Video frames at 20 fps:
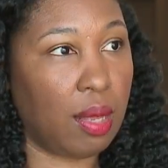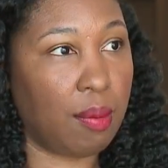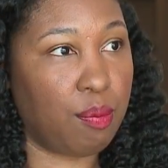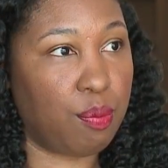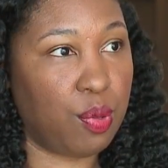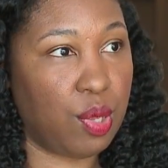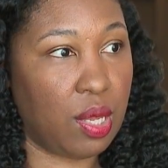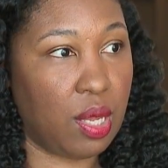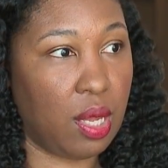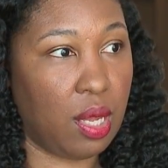
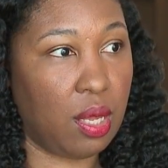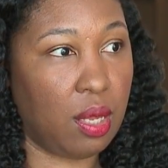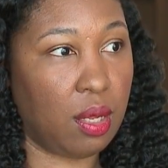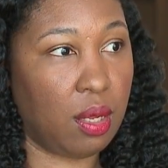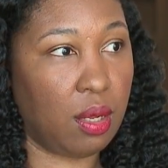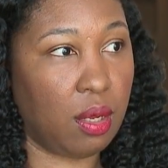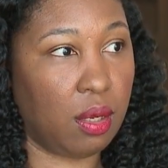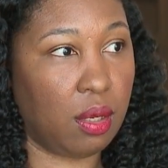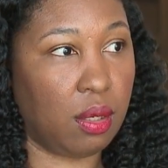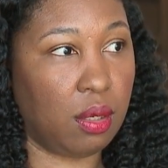It
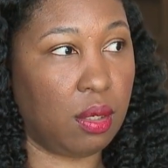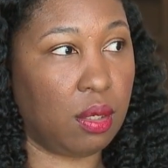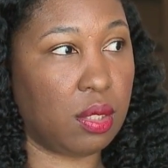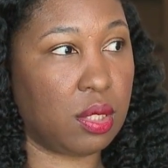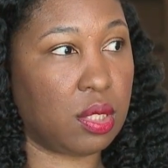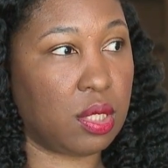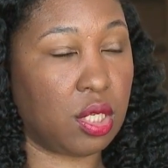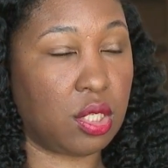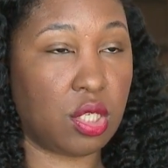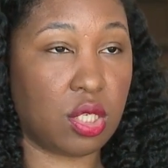being
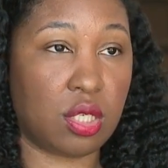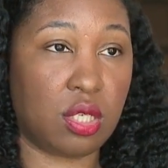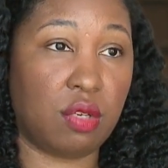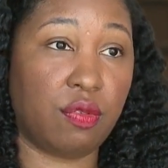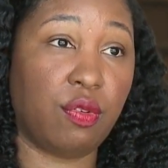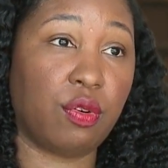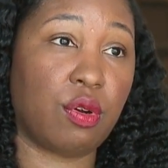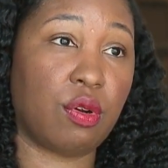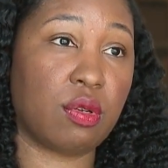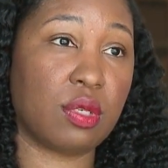such a
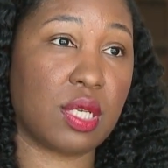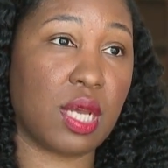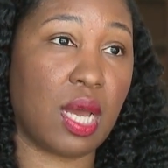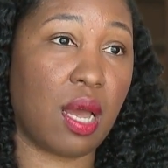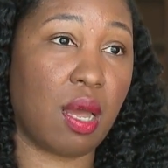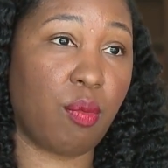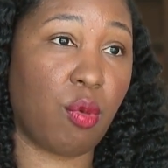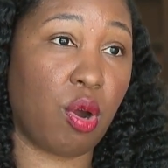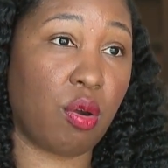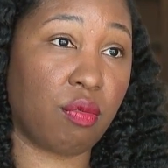difficult
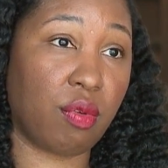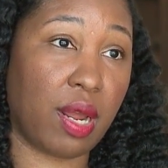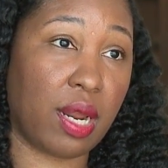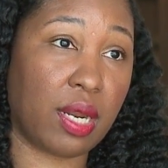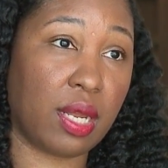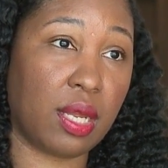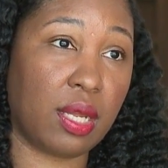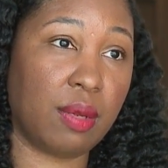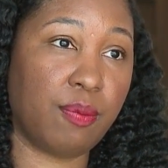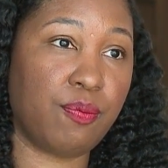time
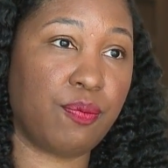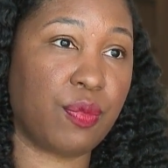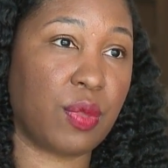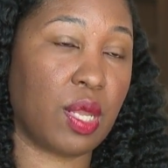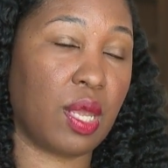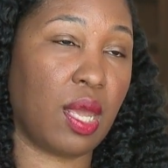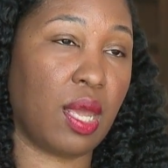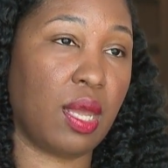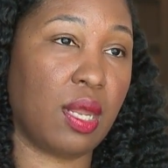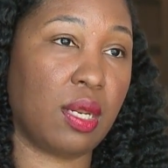already
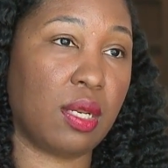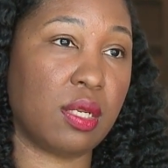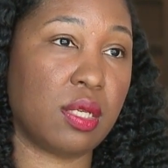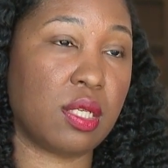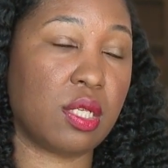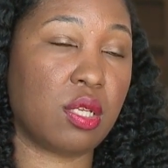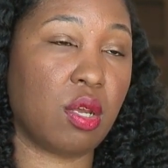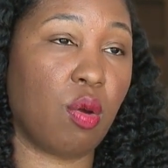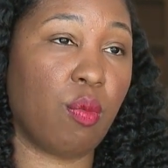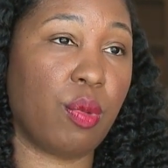and
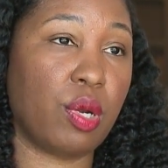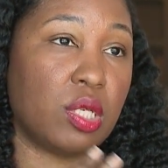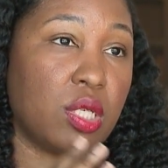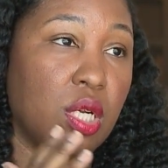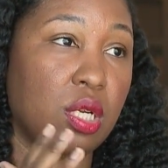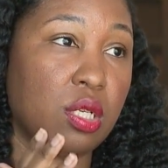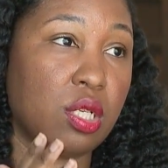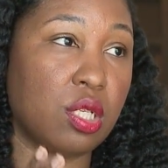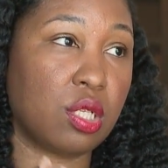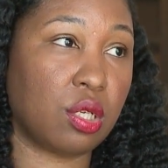so much
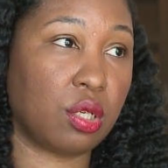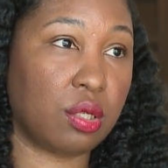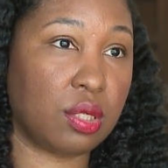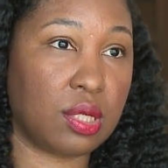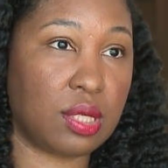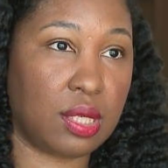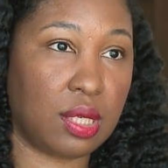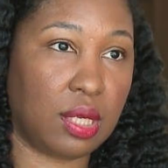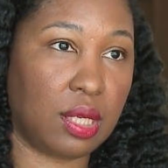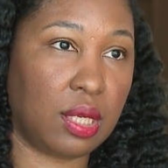
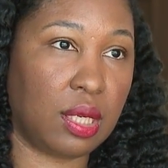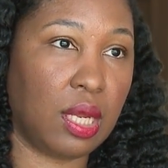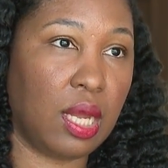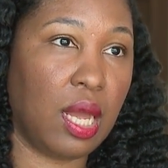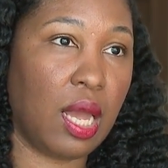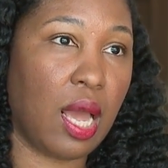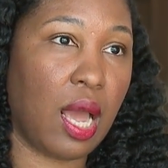uncertainty,